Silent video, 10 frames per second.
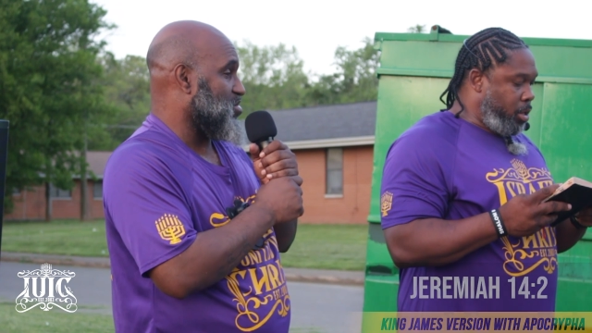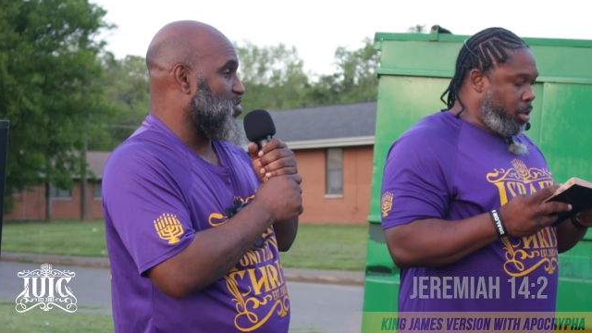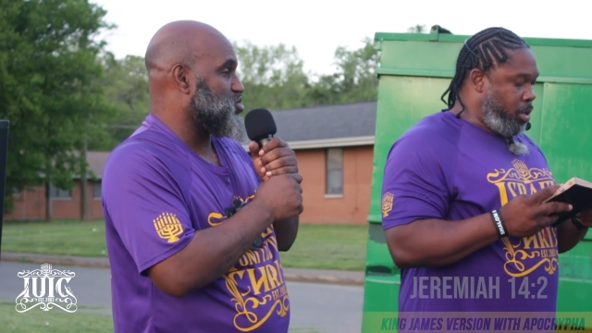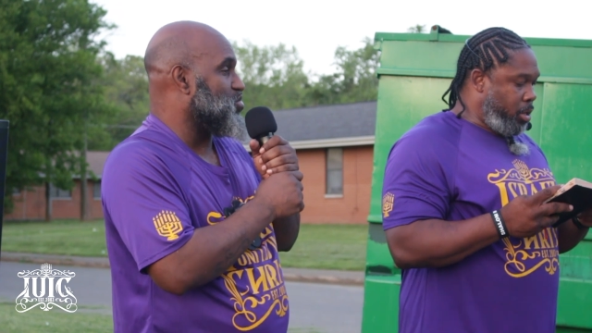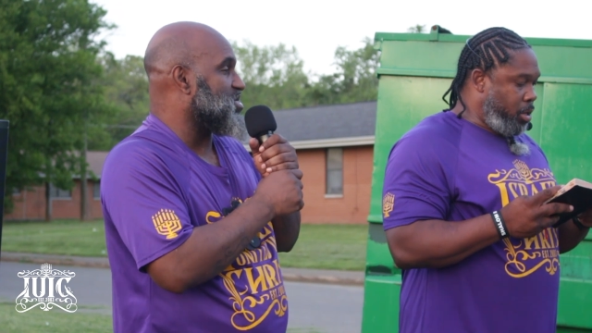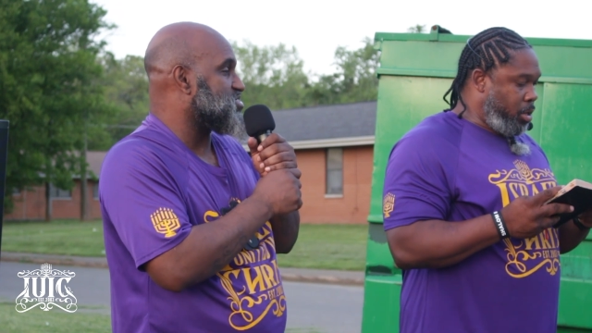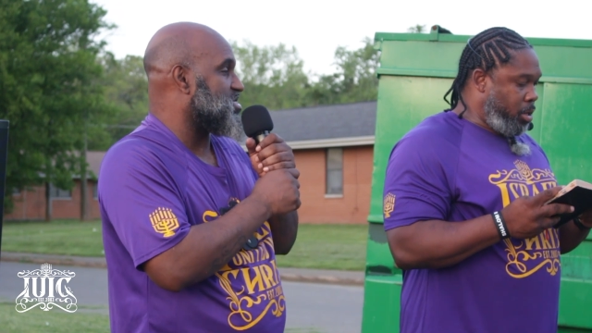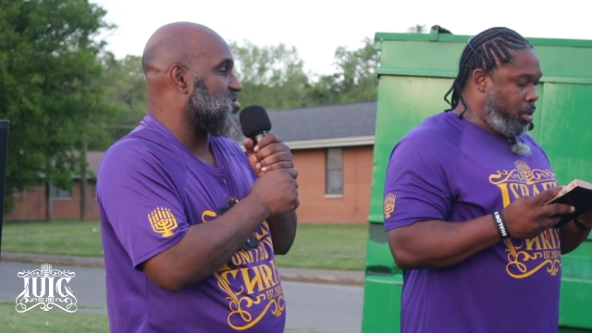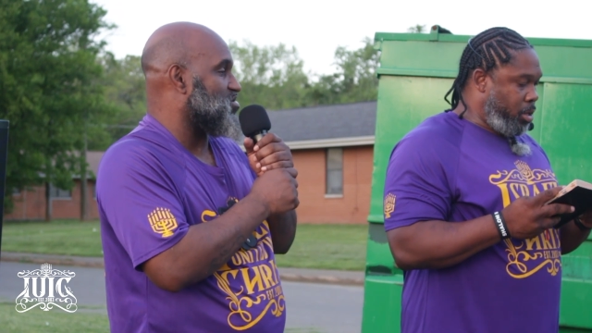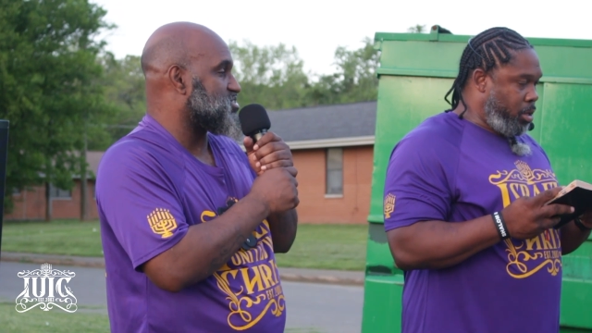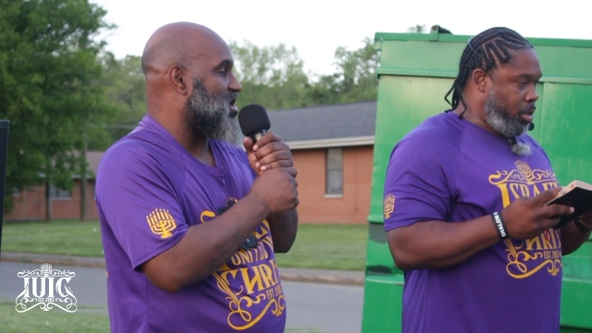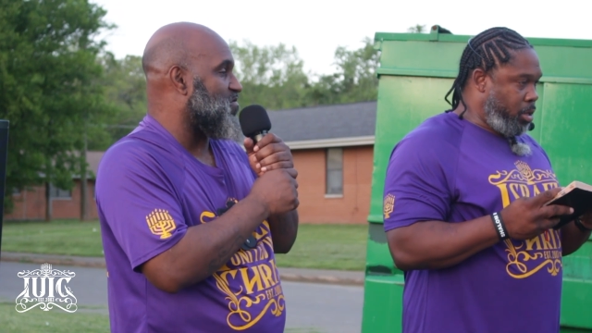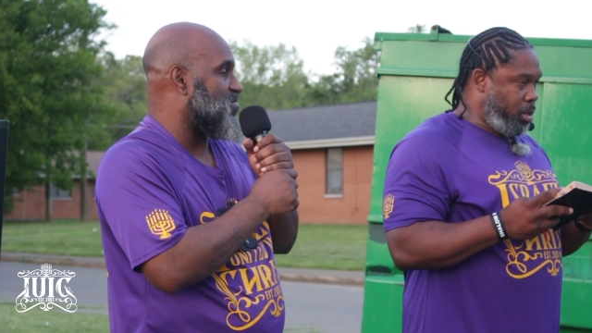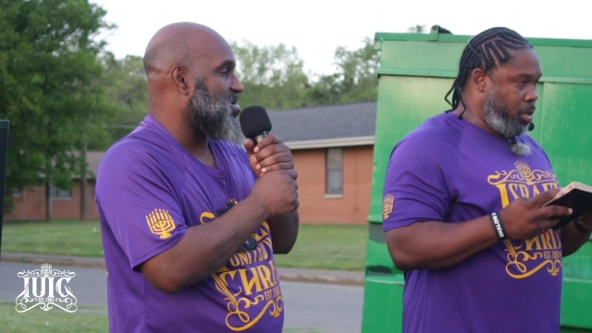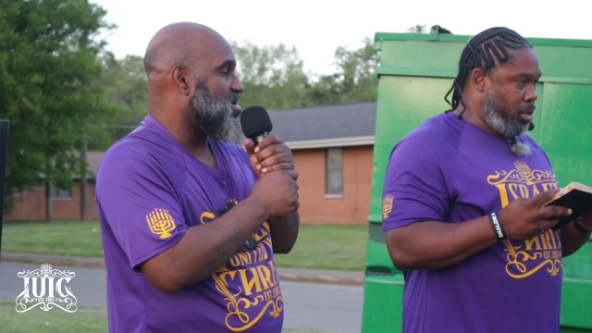Speaker 1: would you consider
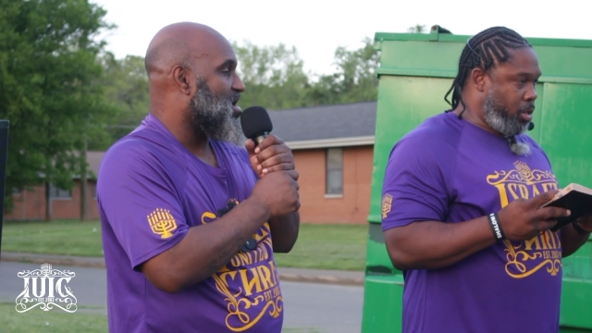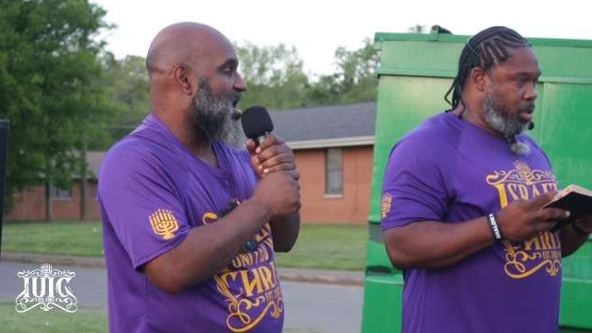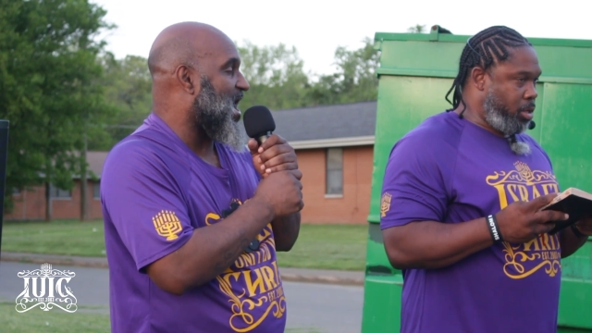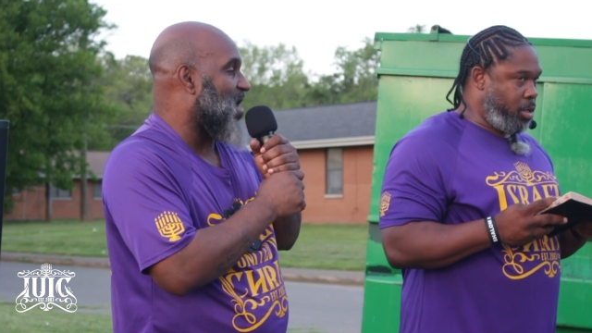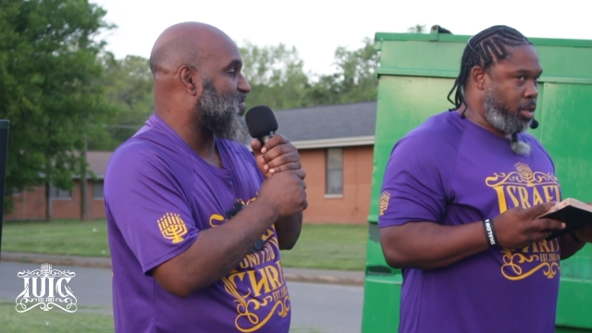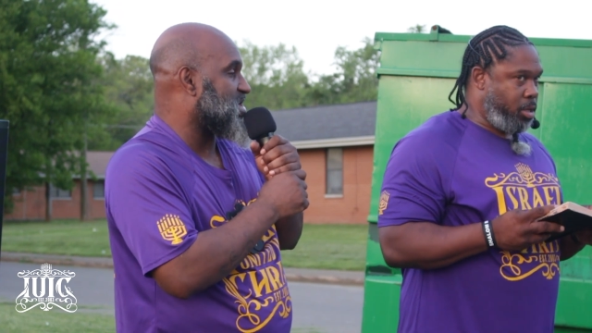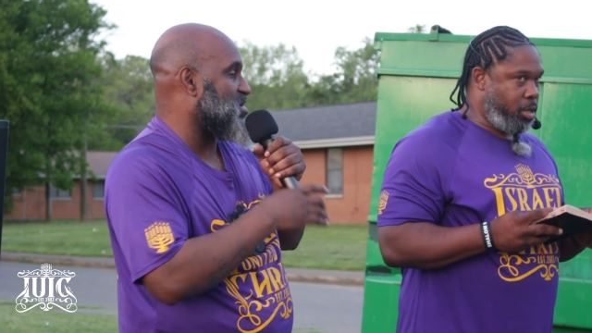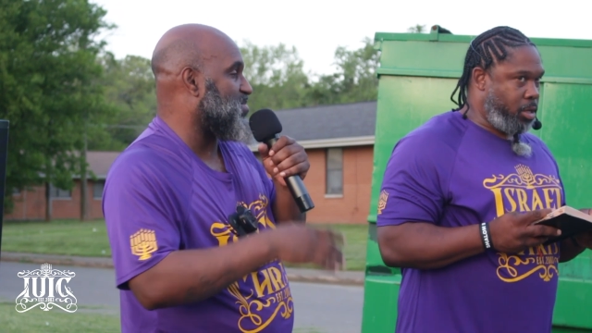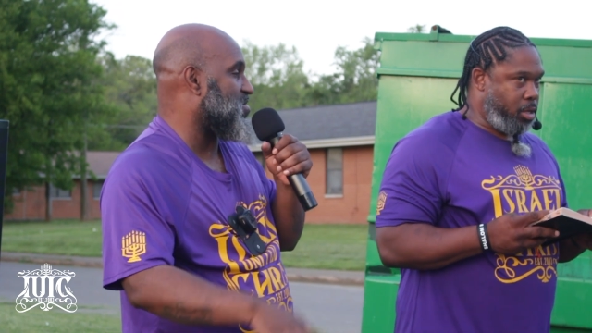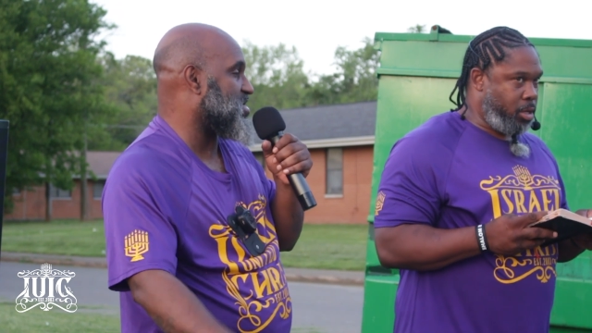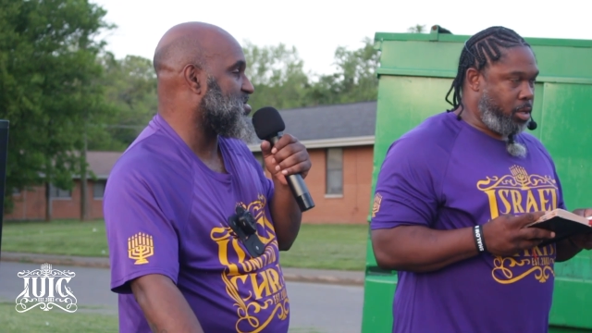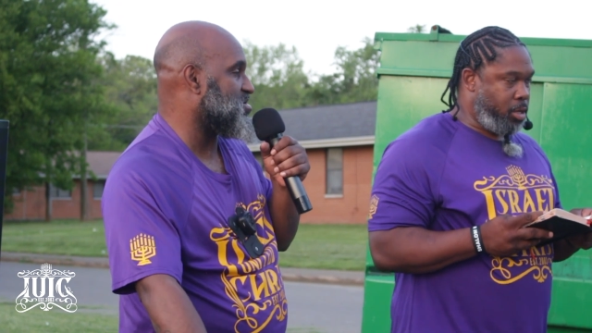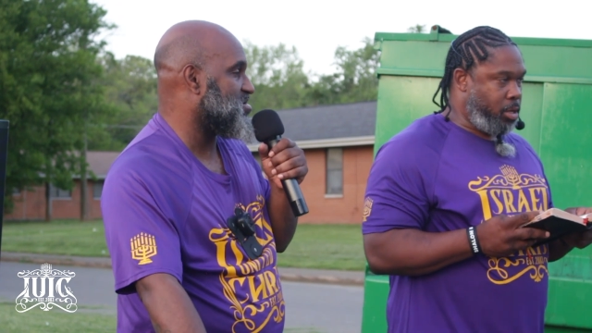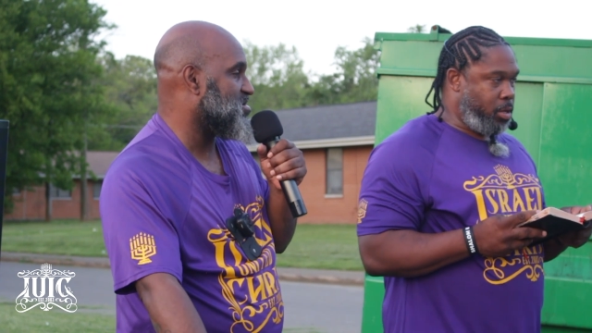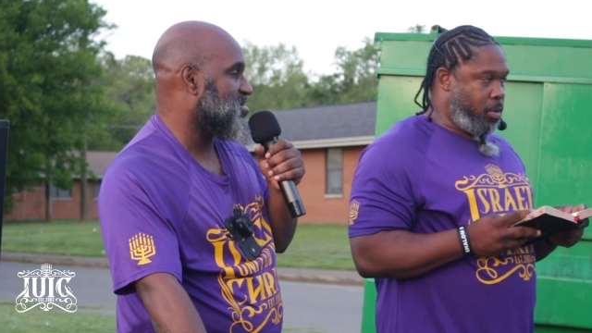yourself an African
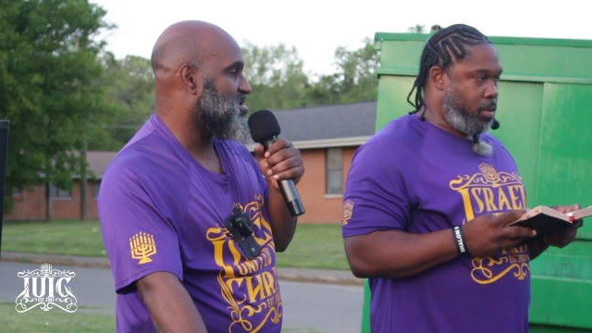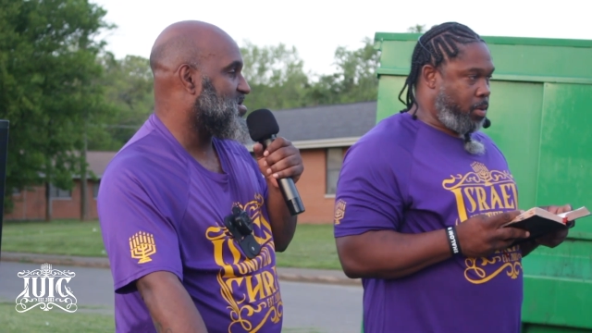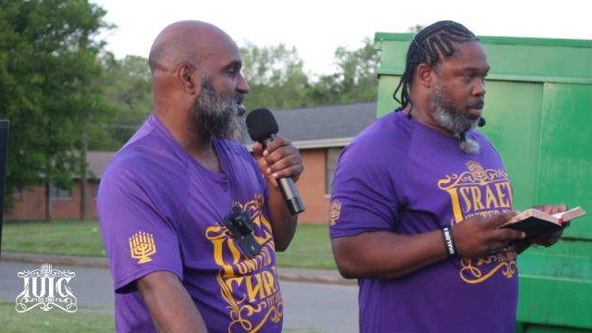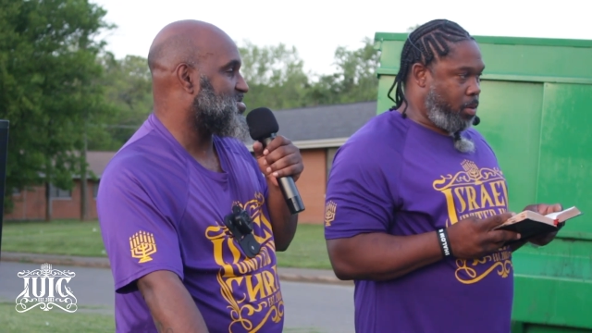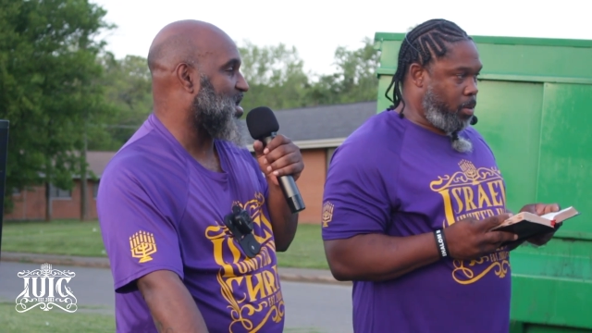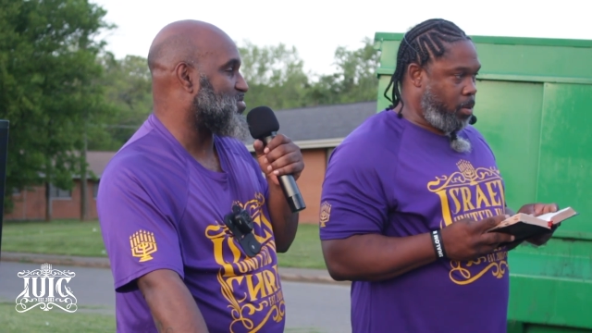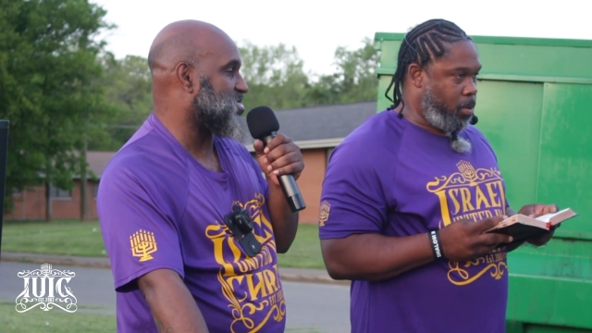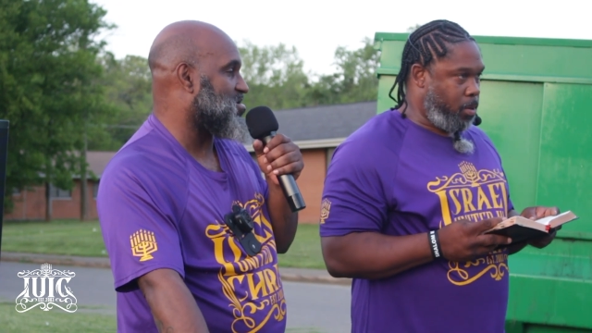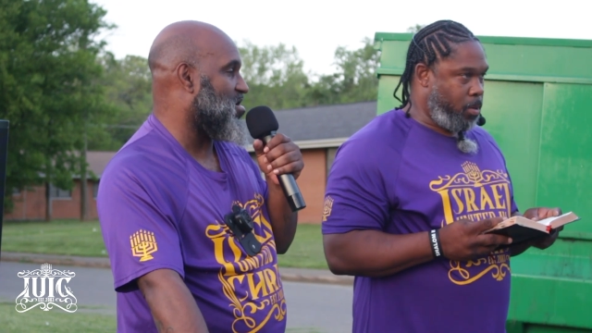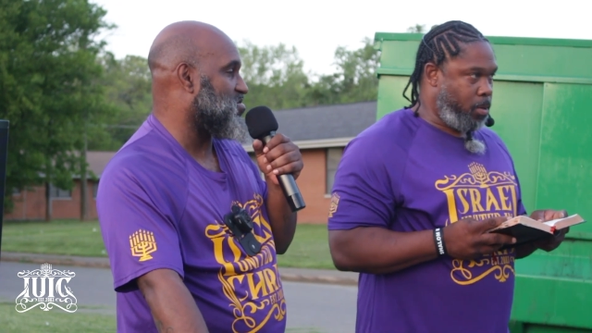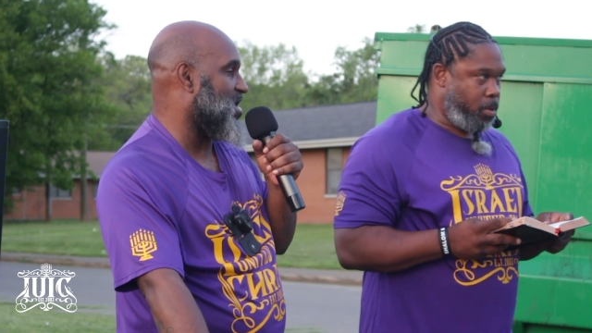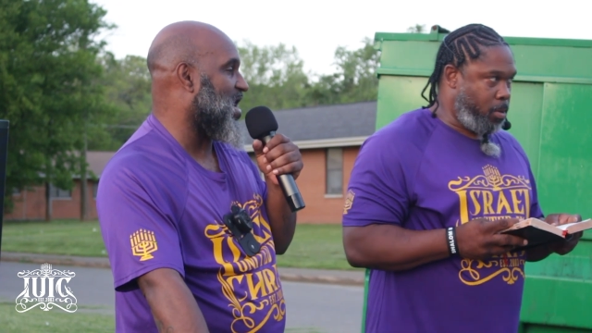American? Is that what they call you, an